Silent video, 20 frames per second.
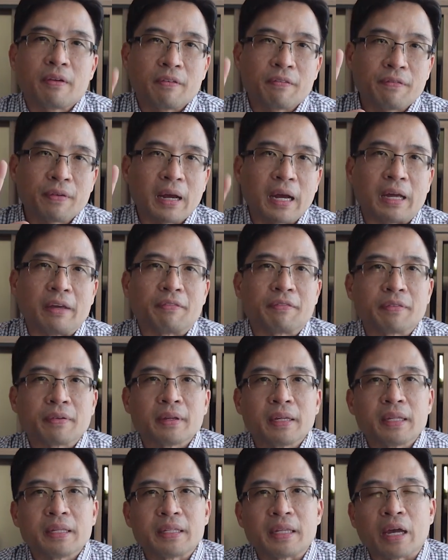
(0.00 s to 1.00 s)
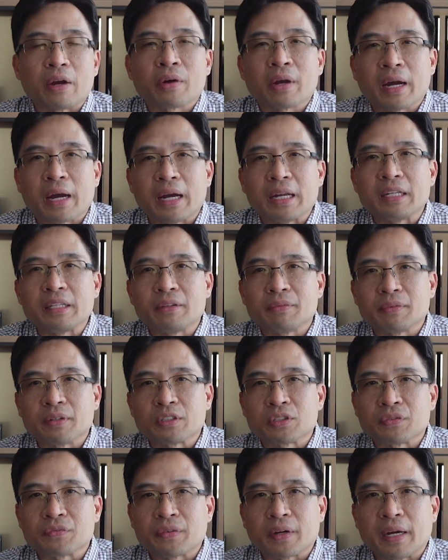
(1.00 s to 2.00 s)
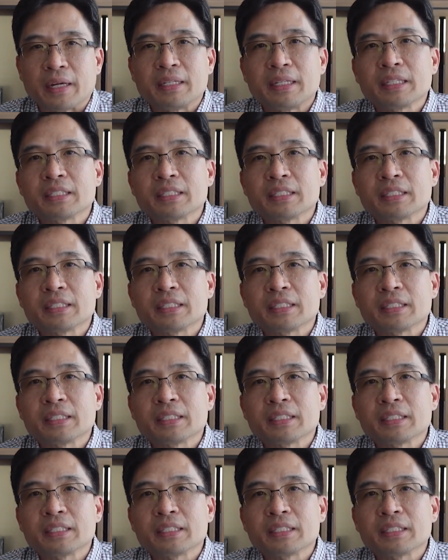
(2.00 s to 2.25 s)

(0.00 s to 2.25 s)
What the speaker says: 5, they are highly diversified.